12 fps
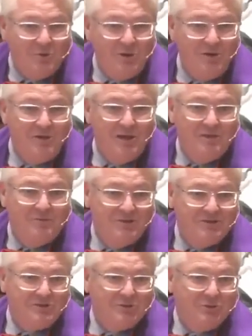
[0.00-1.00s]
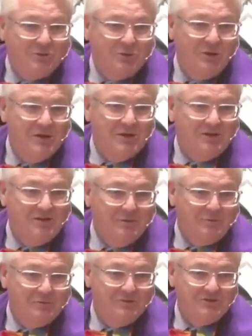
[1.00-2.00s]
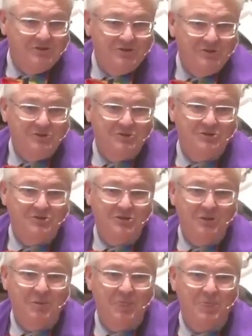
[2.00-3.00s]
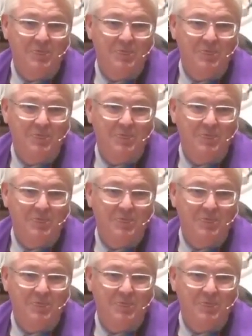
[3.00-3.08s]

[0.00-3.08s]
with physical differences.